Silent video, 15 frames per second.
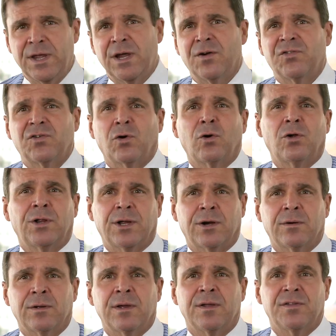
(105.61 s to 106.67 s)
years
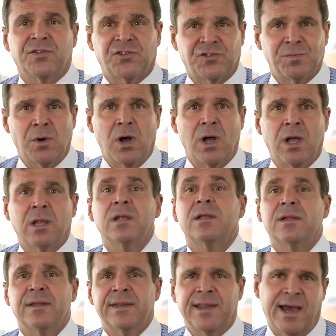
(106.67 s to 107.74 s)
earlier than small,
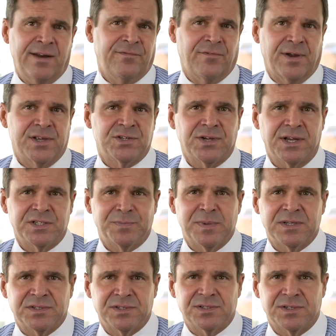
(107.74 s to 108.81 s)
non-franchise
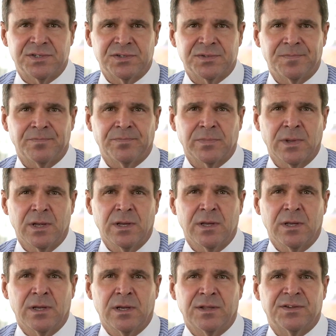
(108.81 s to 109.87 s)
businesses.
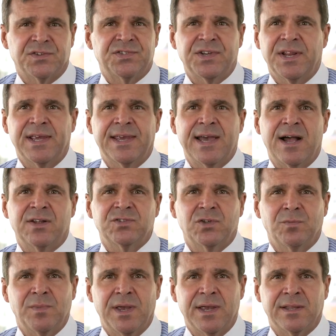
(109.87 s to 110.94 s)
The City
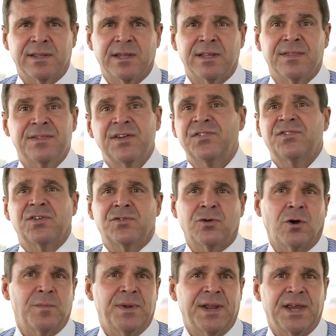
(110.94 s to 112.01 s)
Council made this
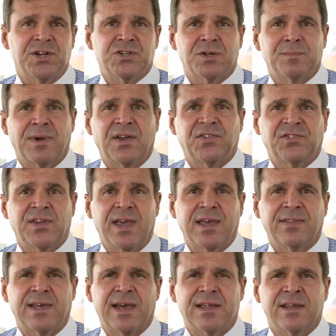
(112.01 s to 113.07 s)
determination by
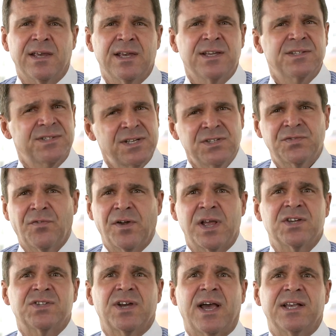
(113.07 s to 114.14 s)
saying that since
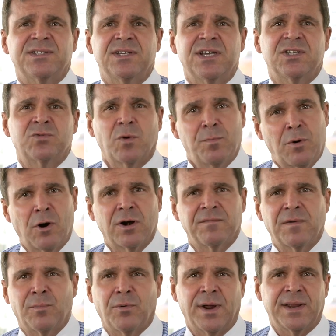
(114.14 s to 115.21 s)
franchisees were part
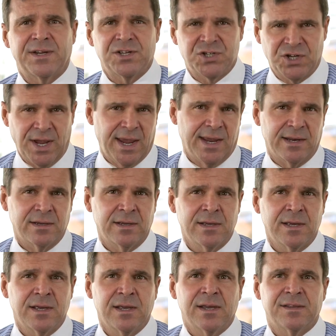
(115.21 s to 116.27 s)
of a branded chain,
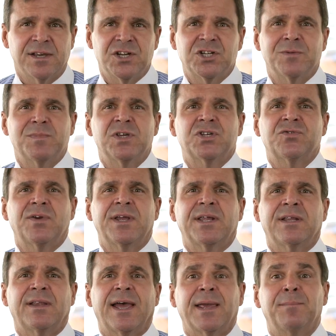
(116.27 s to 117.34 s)
they should be
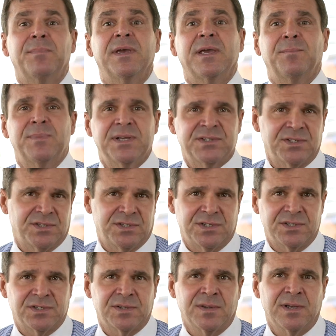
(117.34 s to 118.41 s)
treated like big
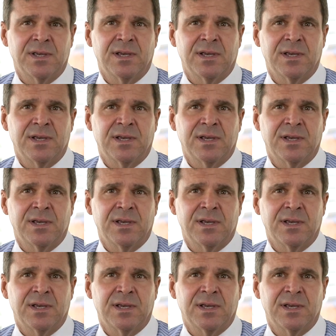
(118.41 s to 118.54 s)
businesses